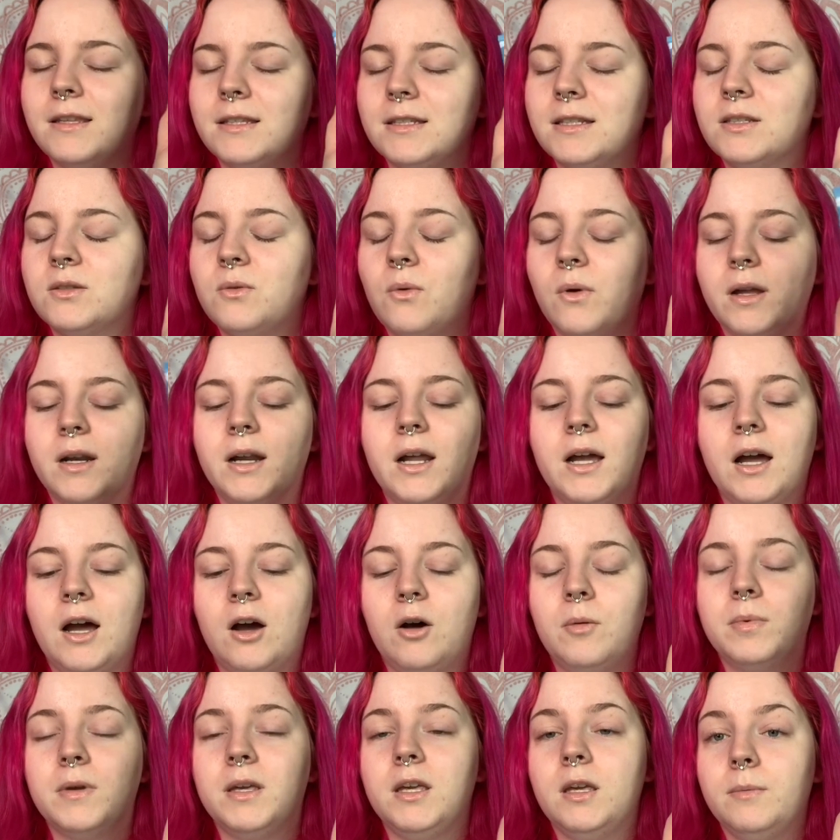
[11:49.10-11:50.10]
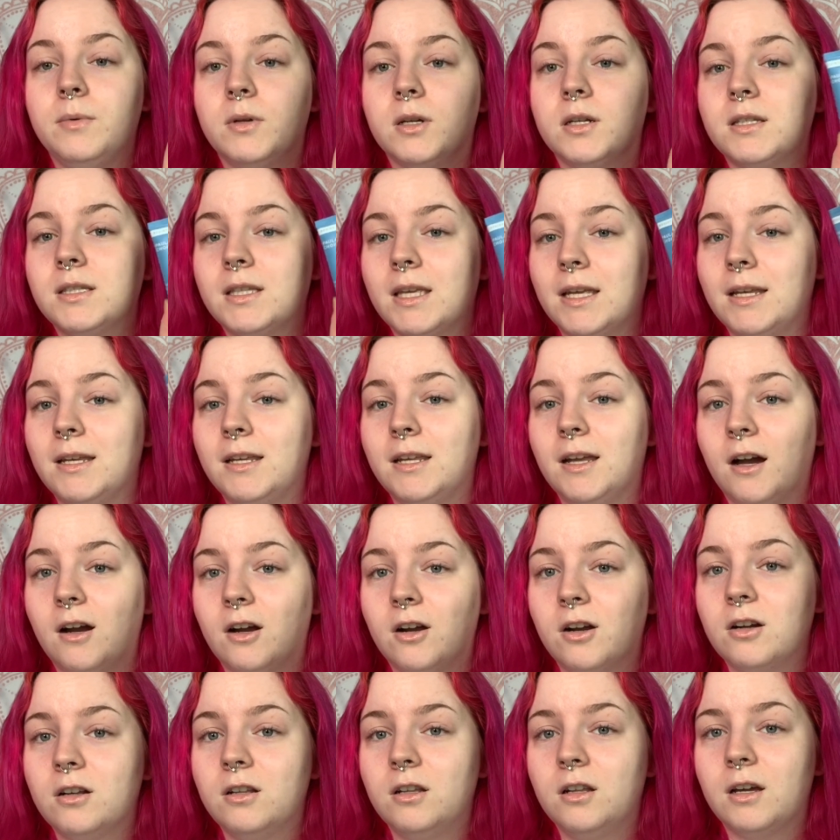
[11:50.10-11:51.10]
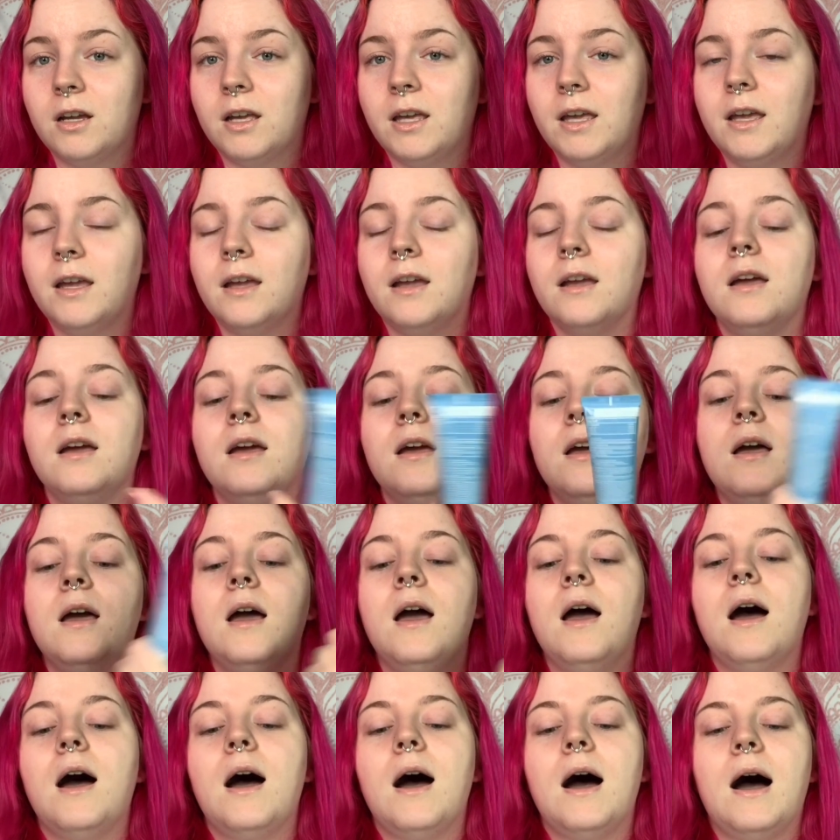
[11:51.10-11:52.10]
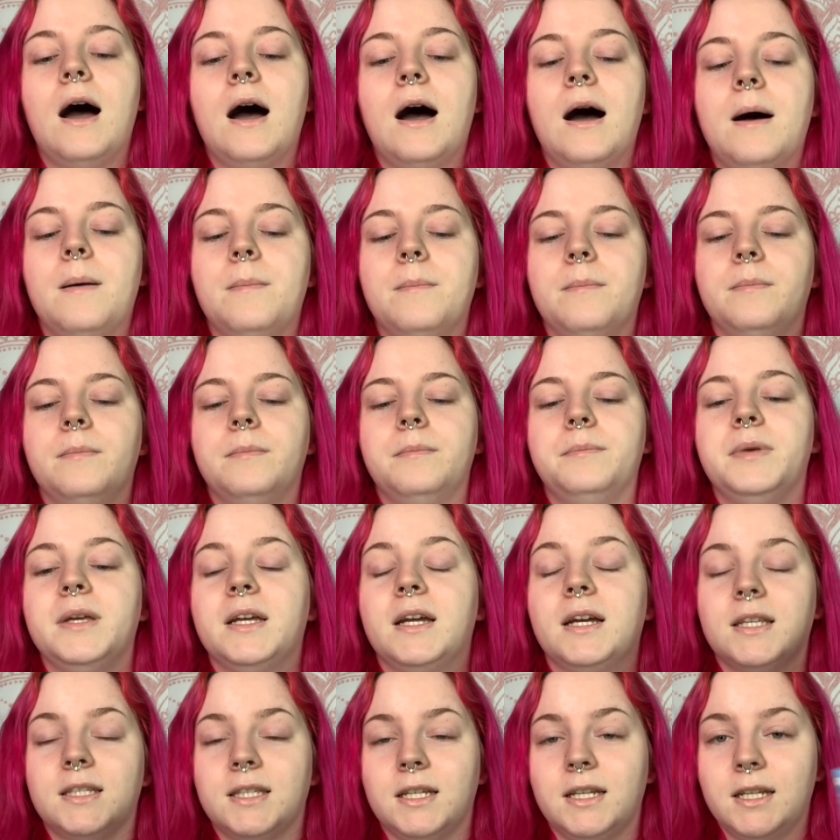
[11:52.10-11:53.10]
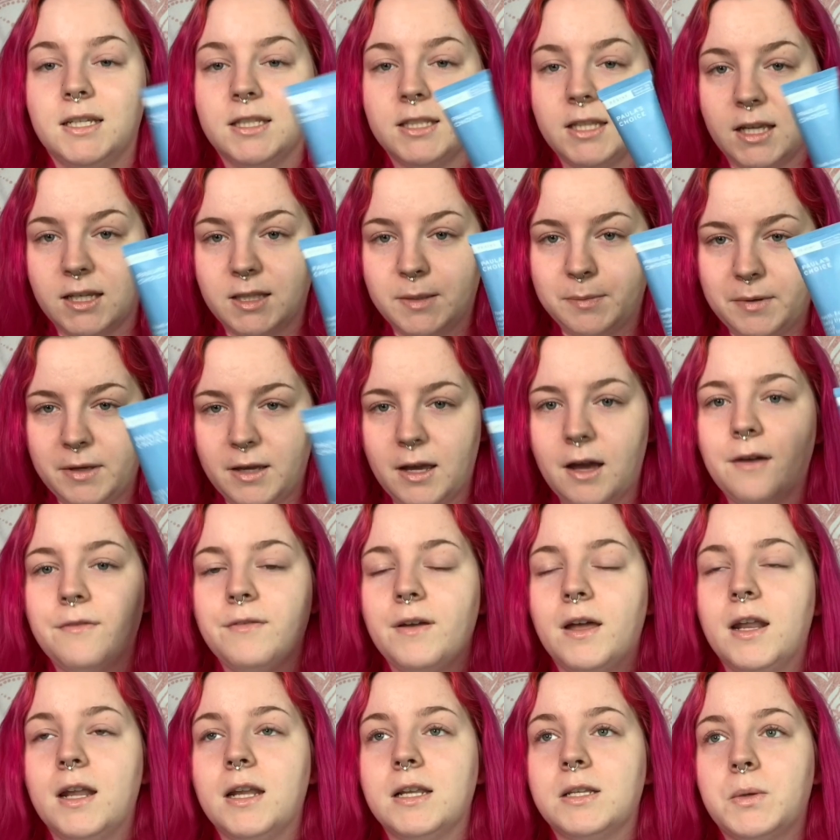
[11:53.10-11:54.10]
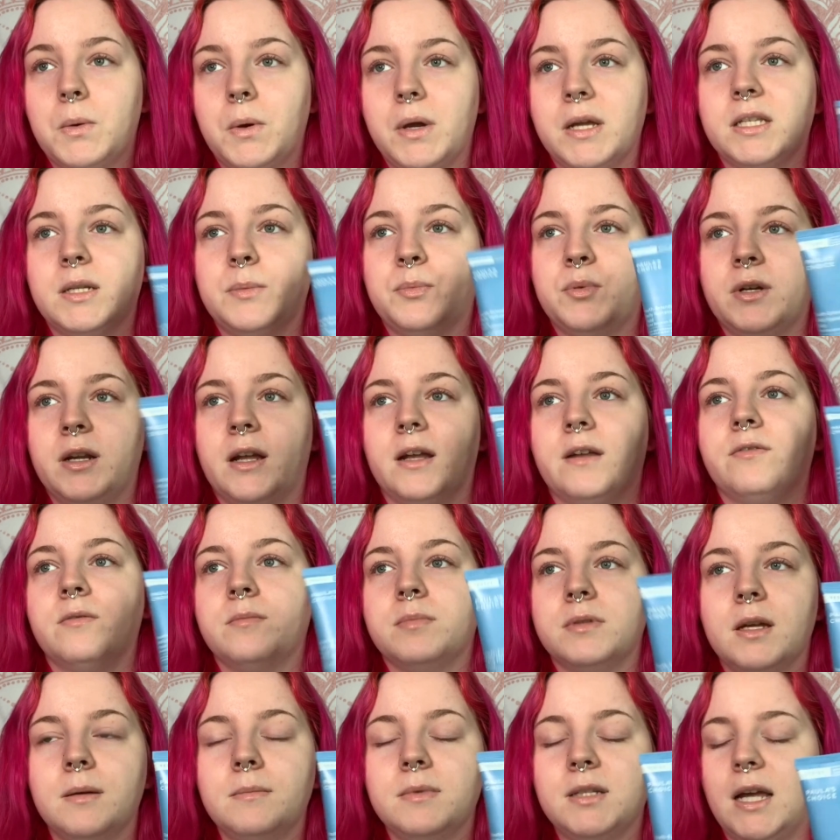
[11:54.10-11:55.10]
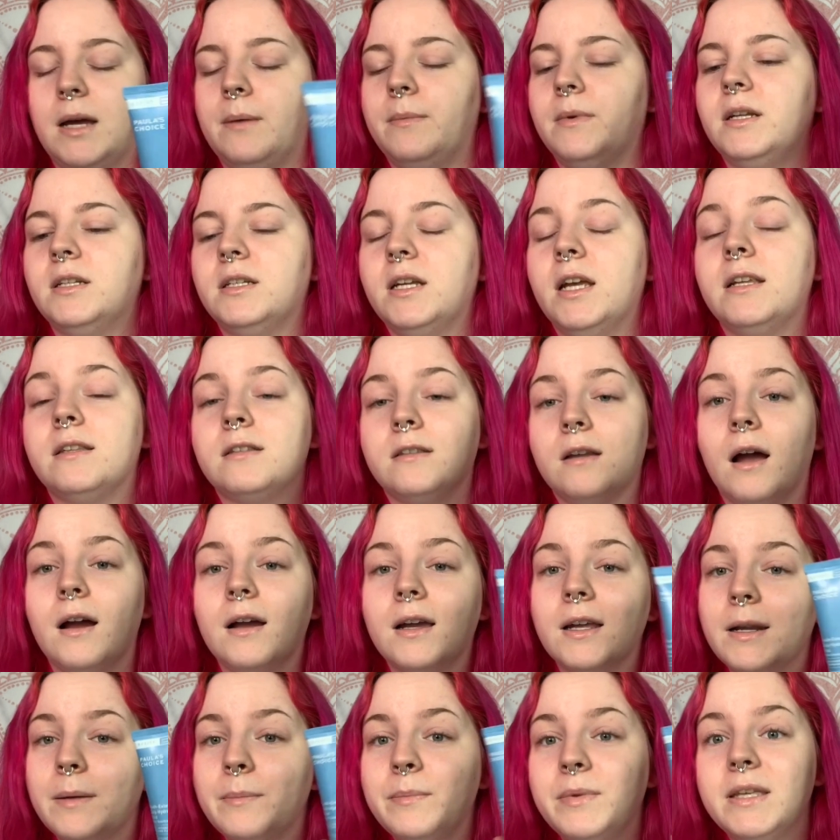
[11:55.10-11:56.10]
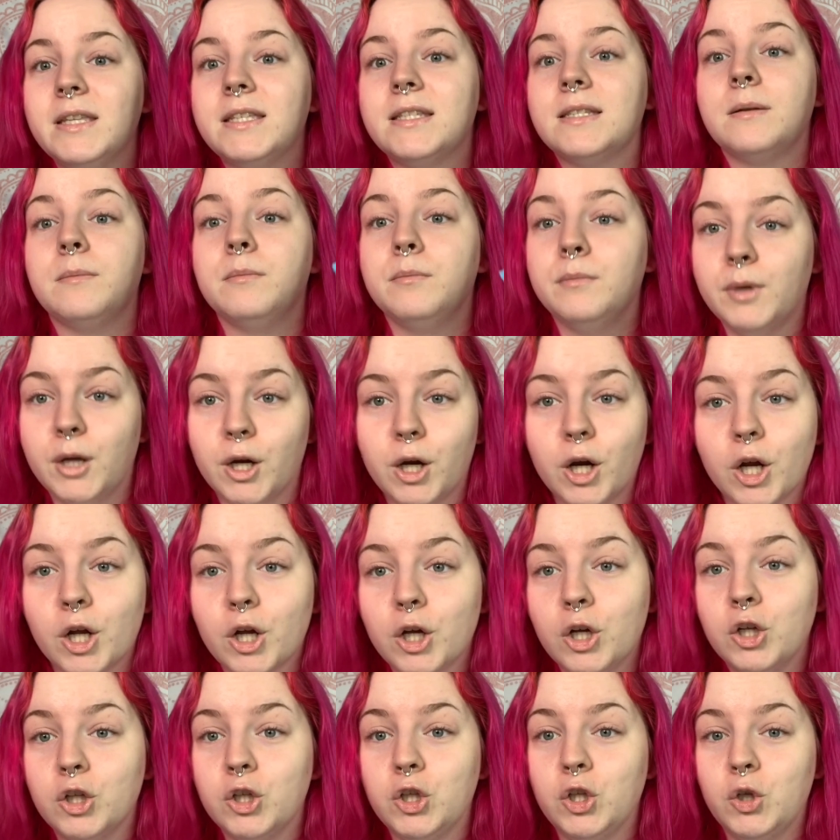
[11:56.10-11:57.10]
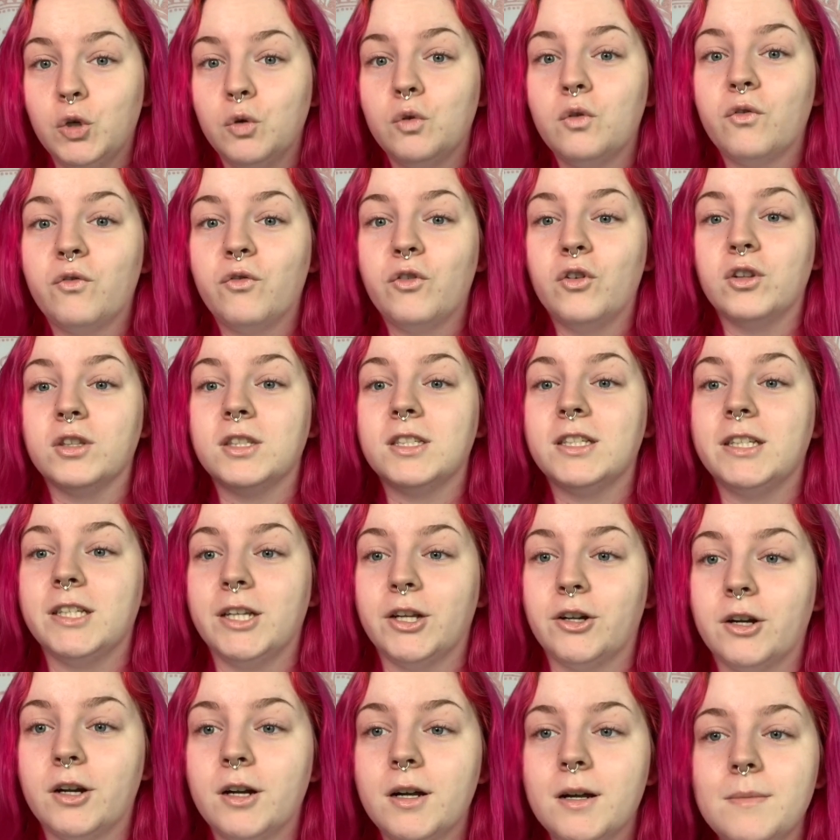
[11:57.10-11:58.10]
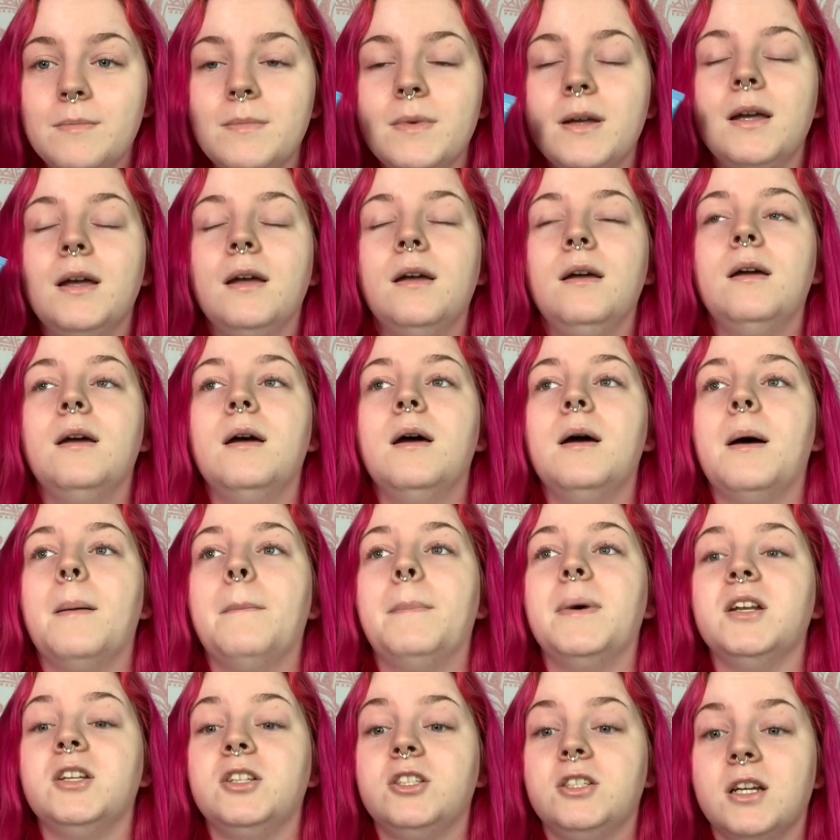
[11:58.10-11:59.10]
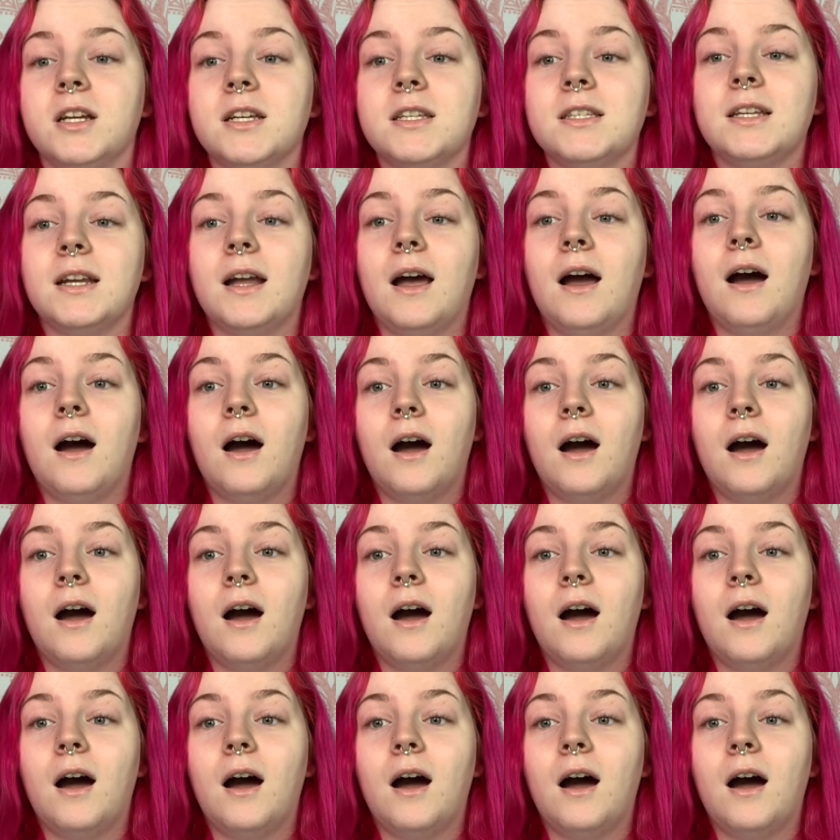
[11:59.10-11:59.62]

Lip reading: This is going to help keep your skin younger looking because it is SPF and it's going to protect from sun damage. It's not going to be some miracle youthful serum, but just